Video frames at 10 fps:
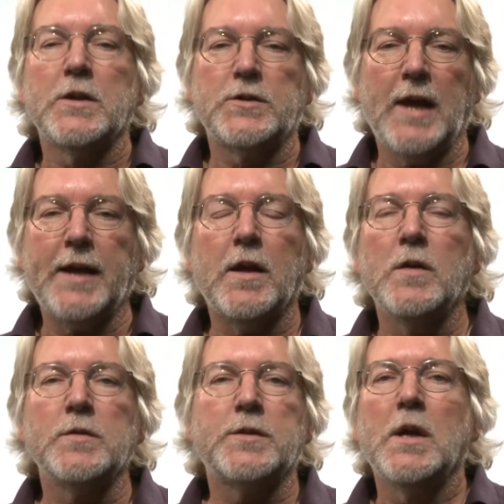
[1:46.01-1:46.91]

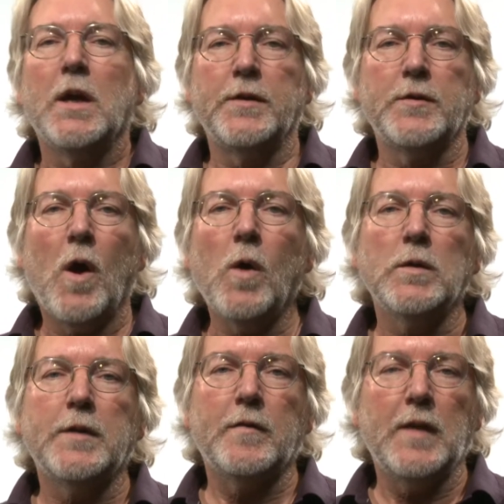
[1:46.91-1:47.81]
shadows and do a whole
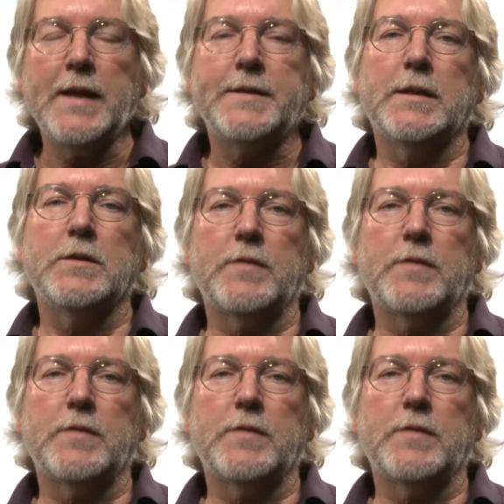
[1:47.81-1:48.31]
load of lighting